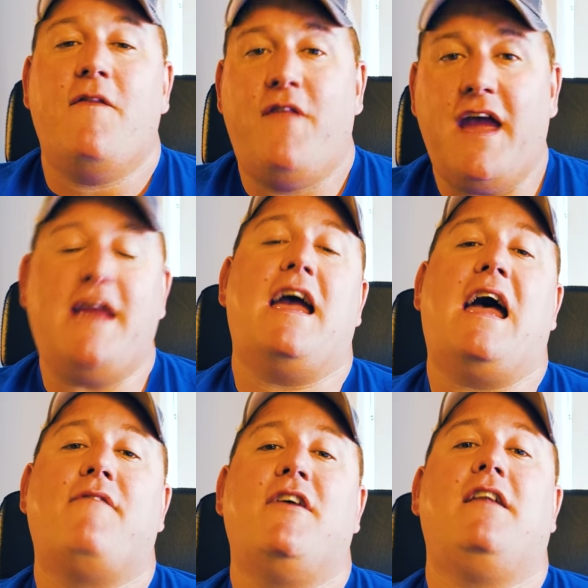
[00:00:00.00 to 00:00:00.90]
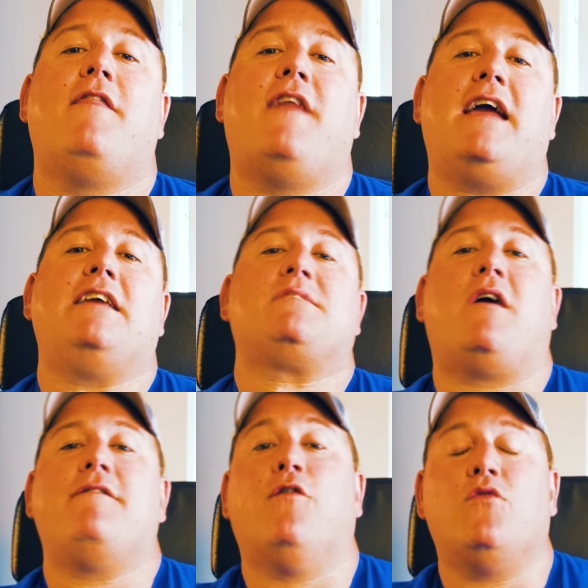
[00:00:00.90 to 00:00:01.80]
There you have it. That is
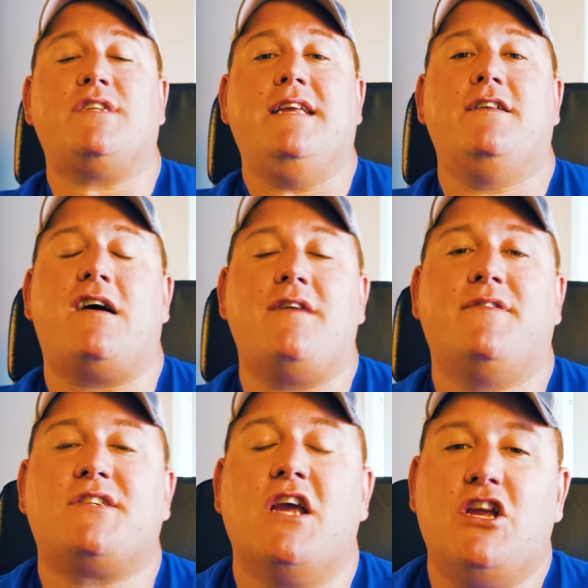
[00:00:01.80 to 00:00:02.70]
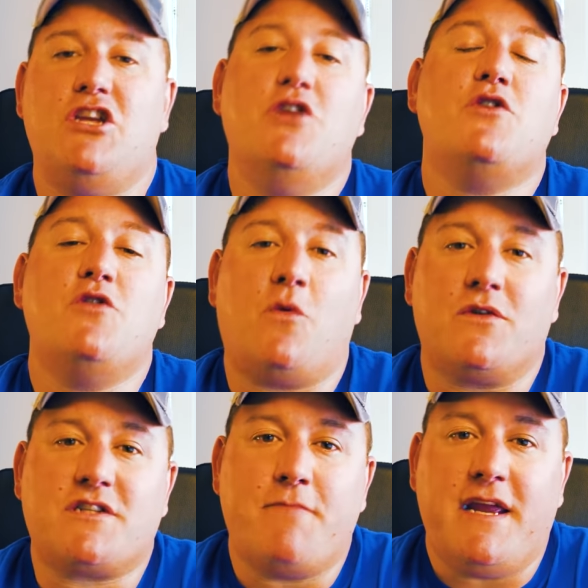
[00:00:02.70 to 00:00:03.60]
my fourteen divers. You do not
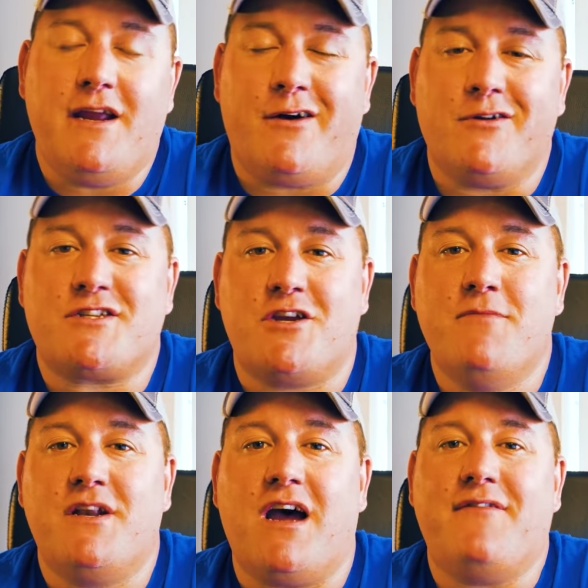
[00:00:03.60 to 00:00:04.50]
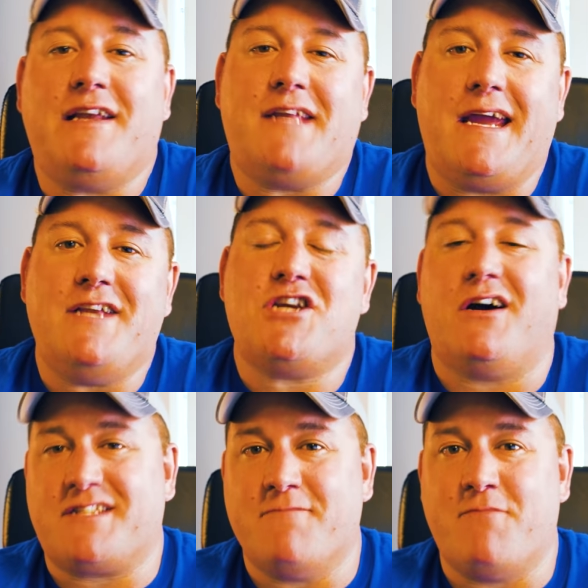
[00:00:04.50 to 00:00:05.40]
want to be on a scuba diving day
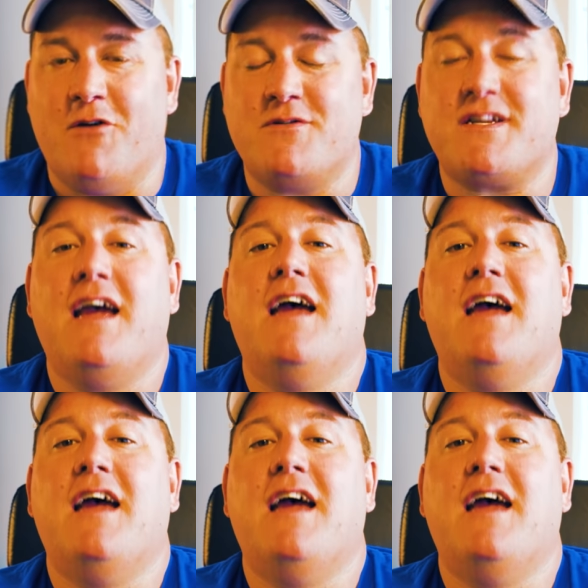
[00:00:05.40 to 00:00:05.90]
charter boat.